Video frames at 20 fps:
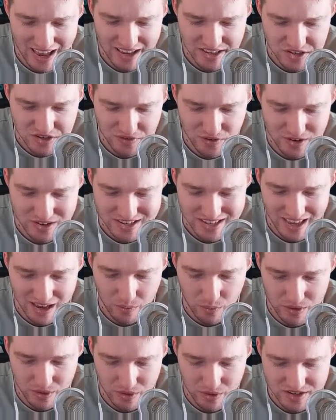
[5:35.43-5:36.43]
as far as Get
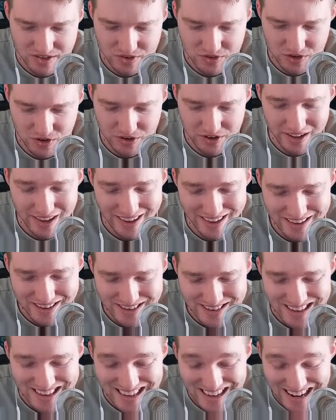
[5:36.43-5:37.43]
One is concerned
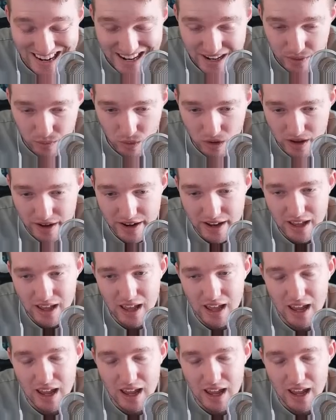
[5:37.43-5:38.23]
is a heated one.